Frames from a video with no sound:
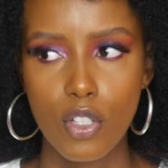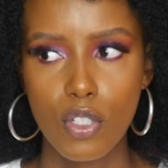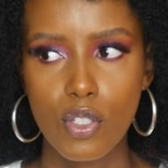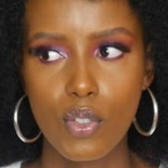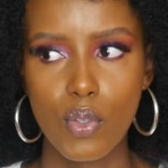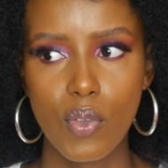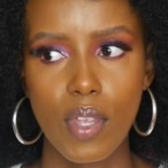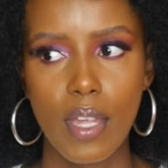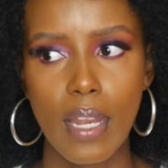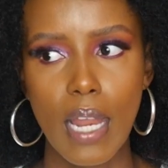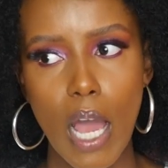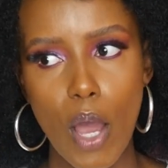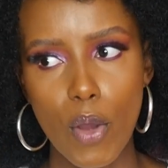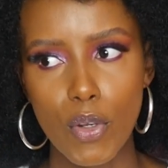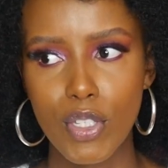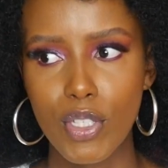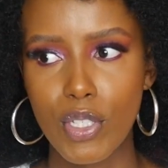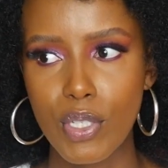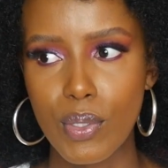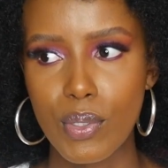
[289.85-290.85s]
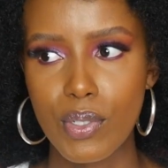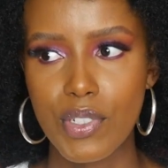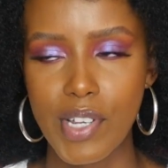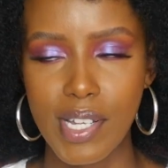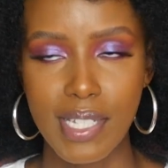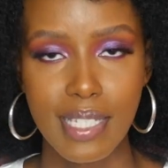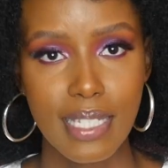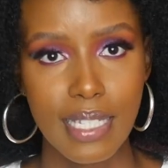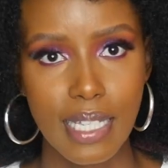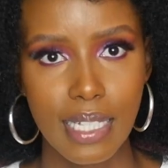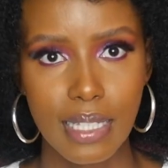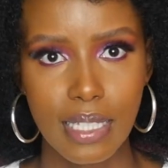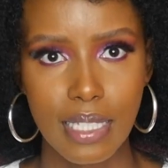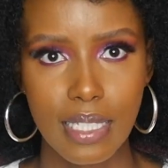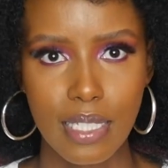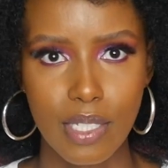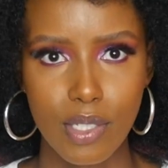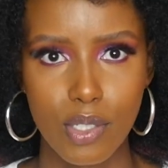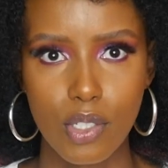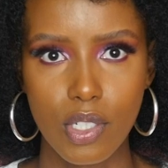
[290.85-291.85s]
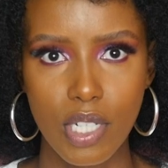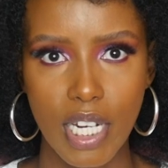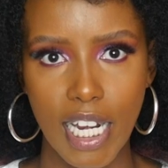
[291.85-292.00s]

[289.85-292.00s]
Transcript: So then how do you translate this into